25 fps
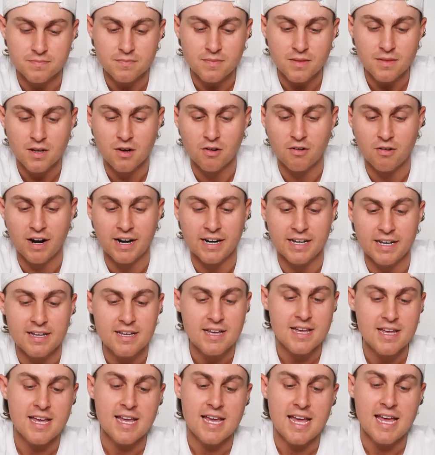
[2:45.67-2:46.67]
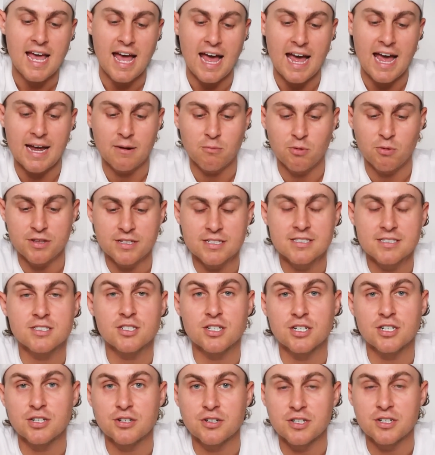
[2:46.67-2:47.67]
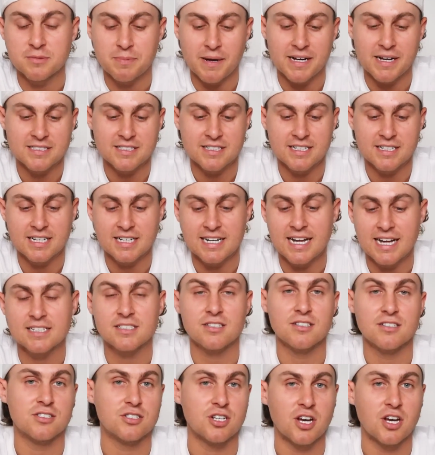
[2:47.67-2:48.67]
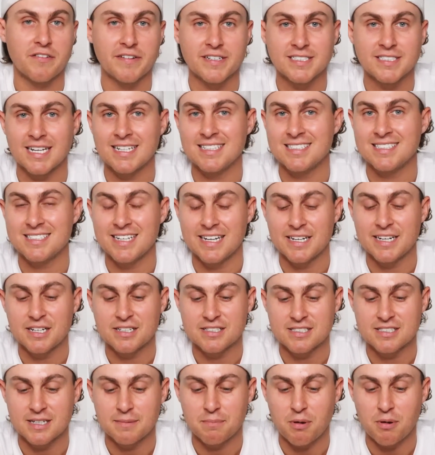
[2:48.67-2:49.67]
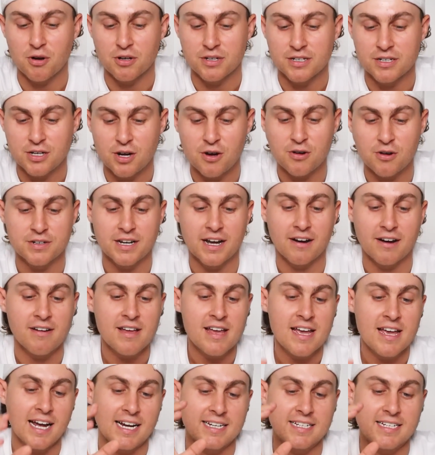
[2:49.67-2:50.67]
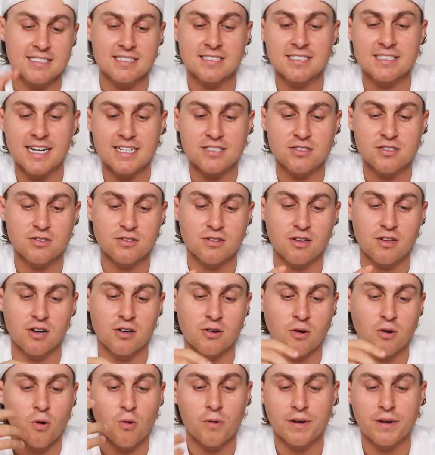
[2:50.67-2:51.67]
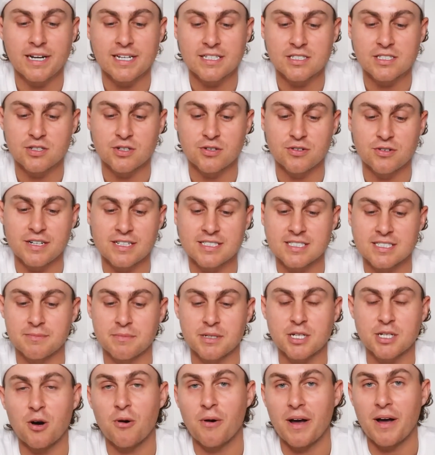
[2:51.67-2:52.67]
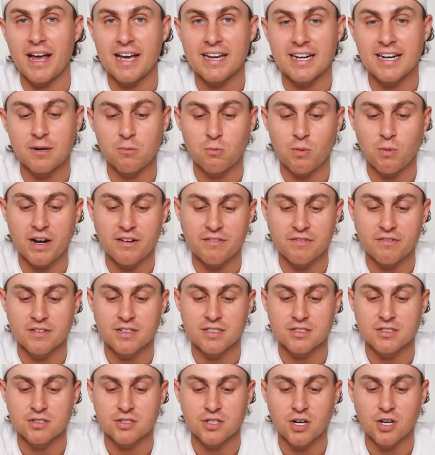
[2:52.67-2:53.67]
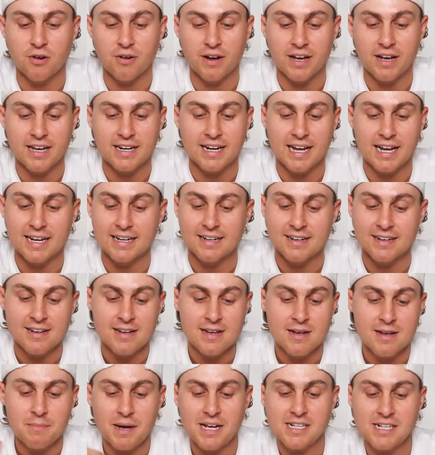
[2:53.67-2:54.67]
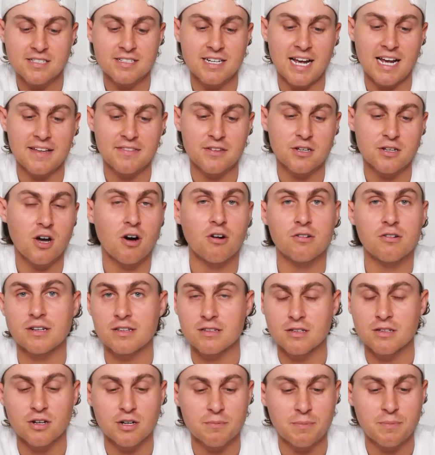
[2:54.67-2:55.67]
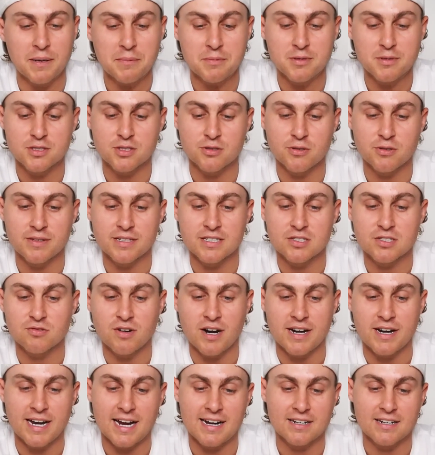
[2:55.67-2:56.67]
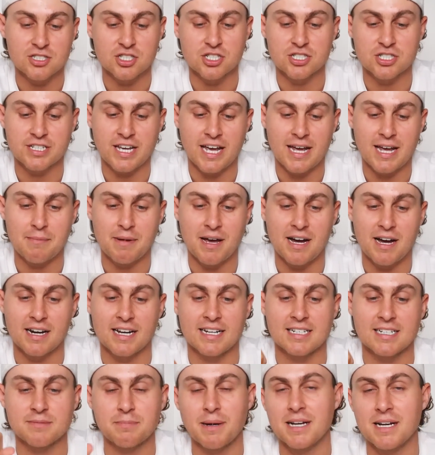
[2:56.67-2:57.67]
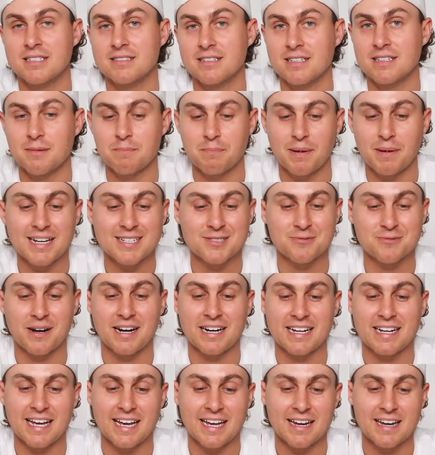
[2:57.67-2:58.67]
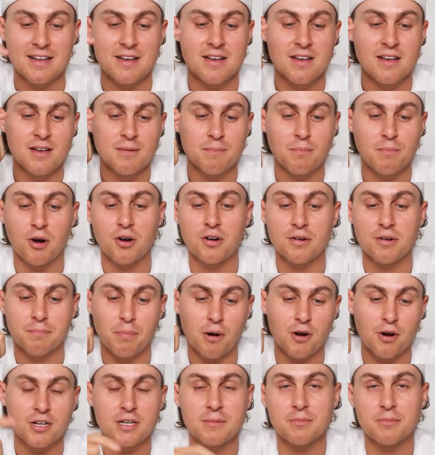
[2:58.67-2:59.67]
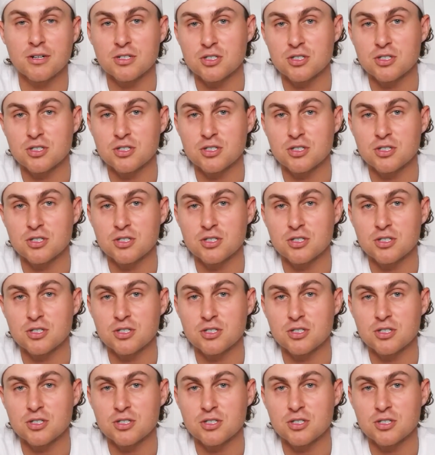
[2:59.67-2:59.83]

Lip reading: Alrighty. And what this is going to do is basically connect to the service and send us the Pokegold. Now, it doesn't take too long. All we need to do is simply go ahead and wait for this to go ahead and basically add the gold. A lot of people are doing this right now. It just came out and it's basically the best way to get Pokemon